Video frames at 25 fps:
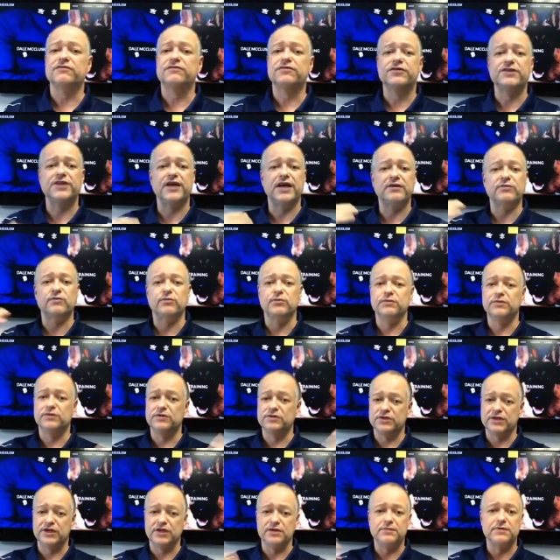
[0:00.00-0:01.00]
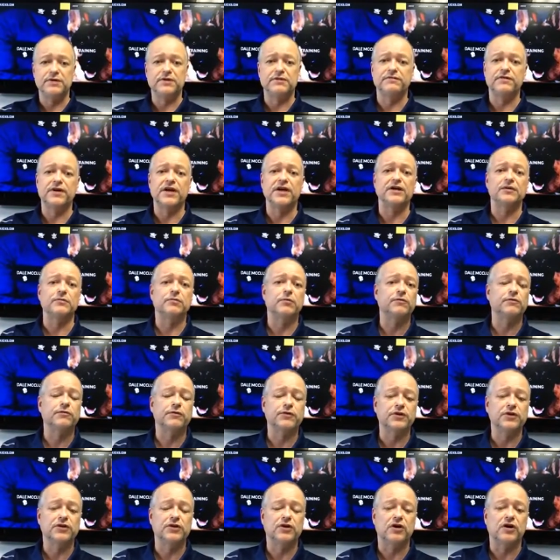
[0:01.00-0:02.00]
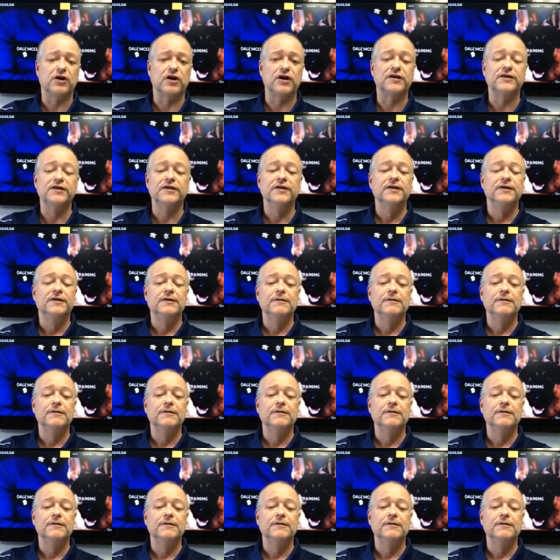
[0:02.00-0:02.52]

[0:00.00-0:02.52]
of scent is going to be available for the dog,